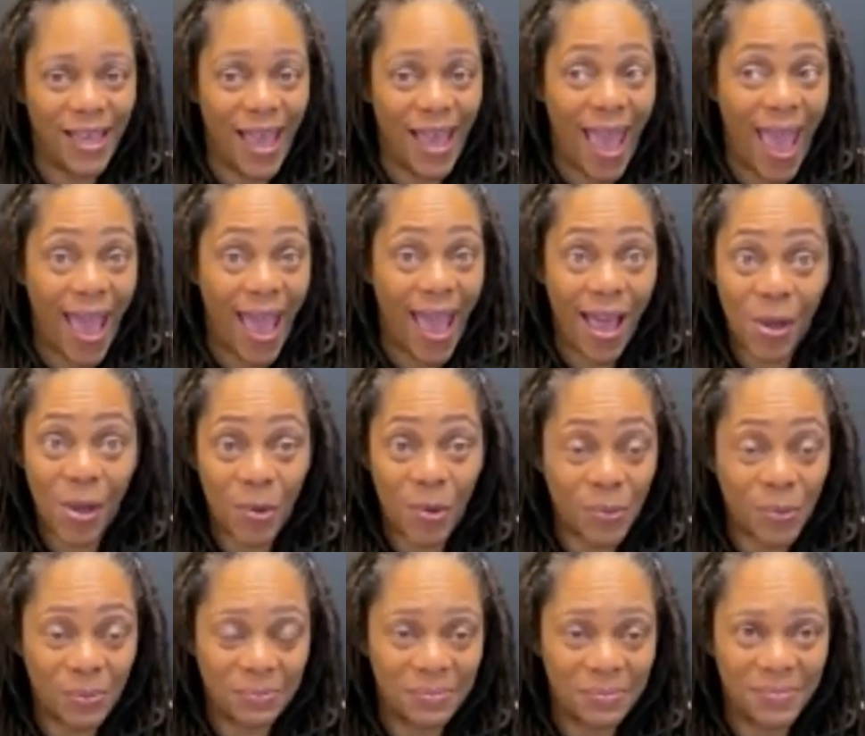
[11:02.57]

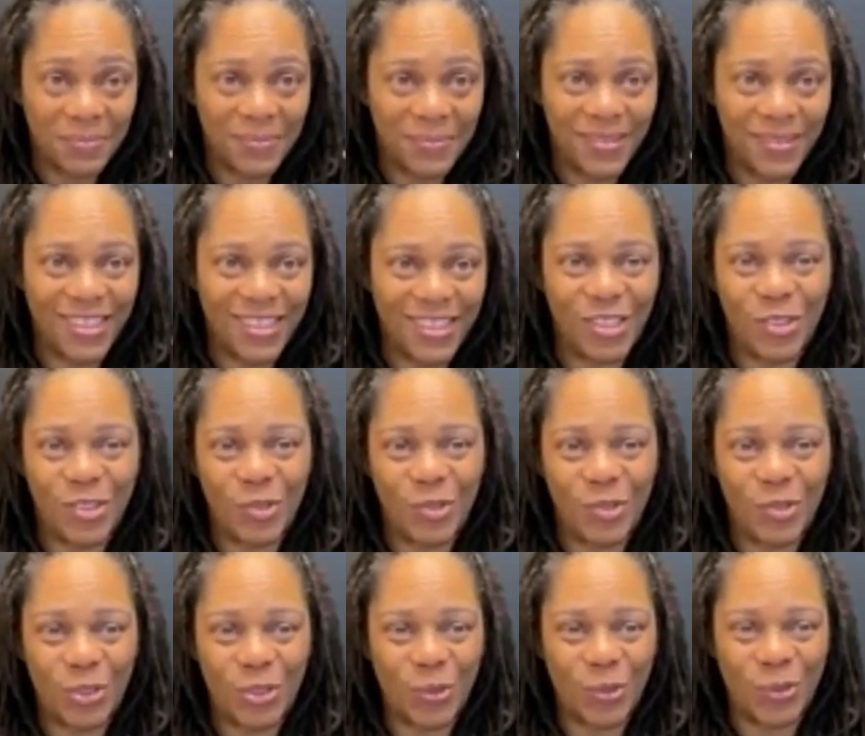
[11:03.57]
How did you
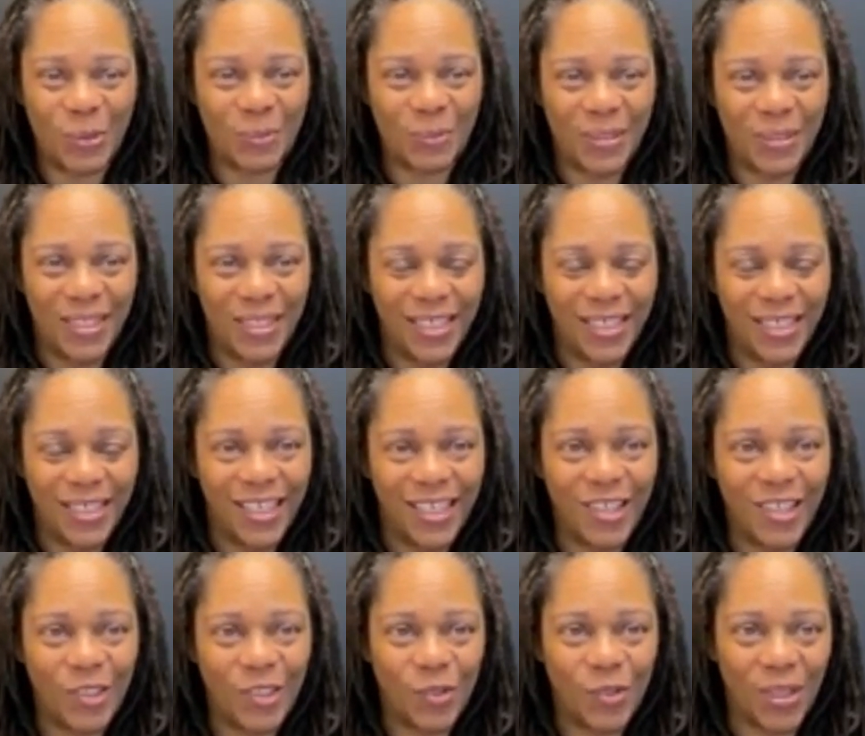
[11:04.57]
show up
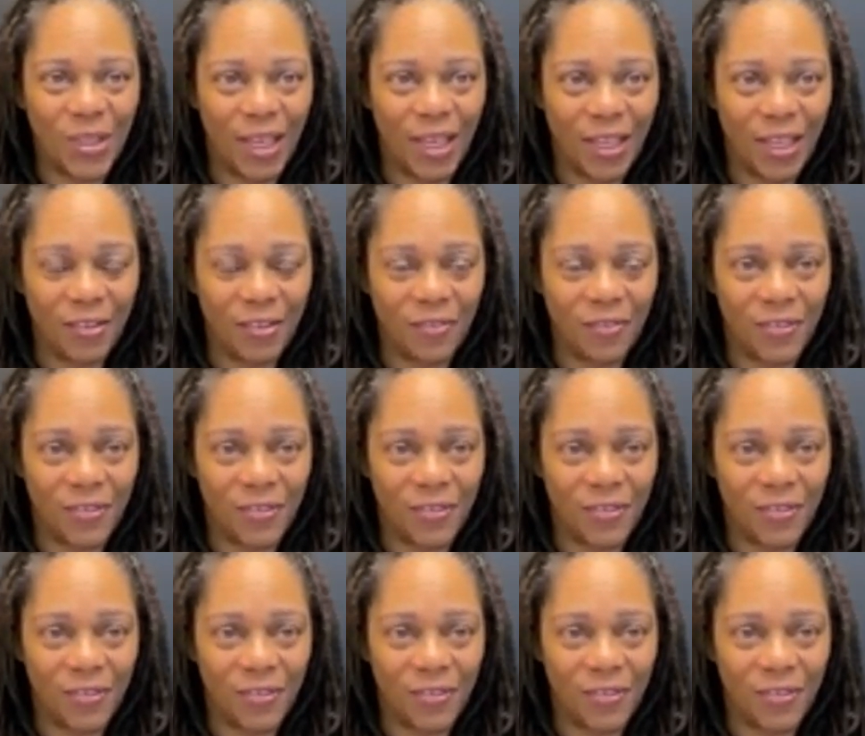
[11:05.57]
in your life?